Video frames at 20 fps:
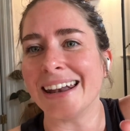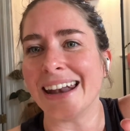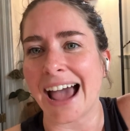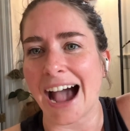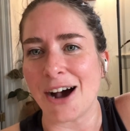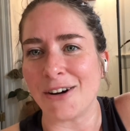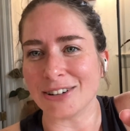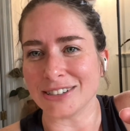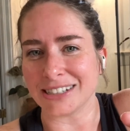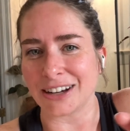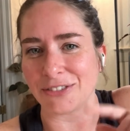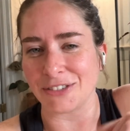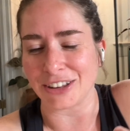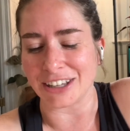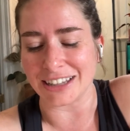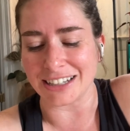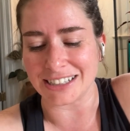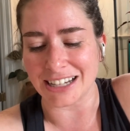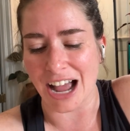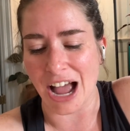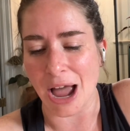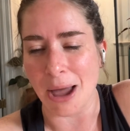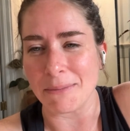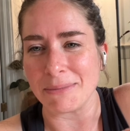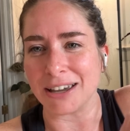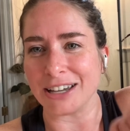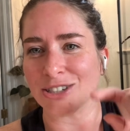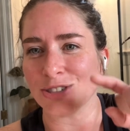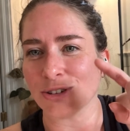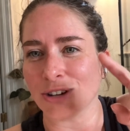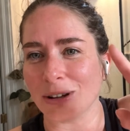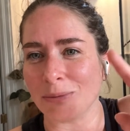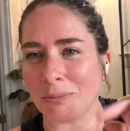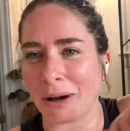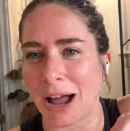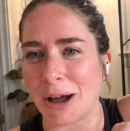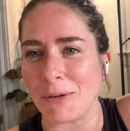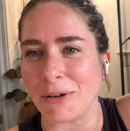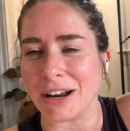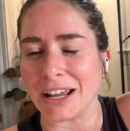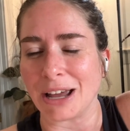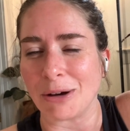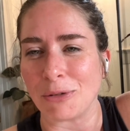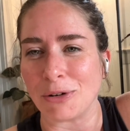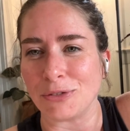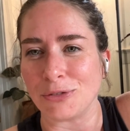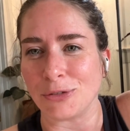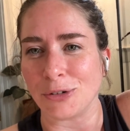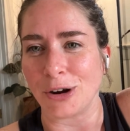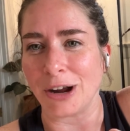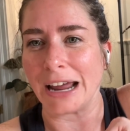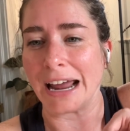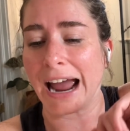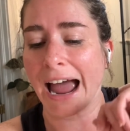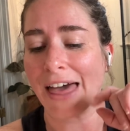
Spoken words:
now is definitely the time, because you can buy one and get one free.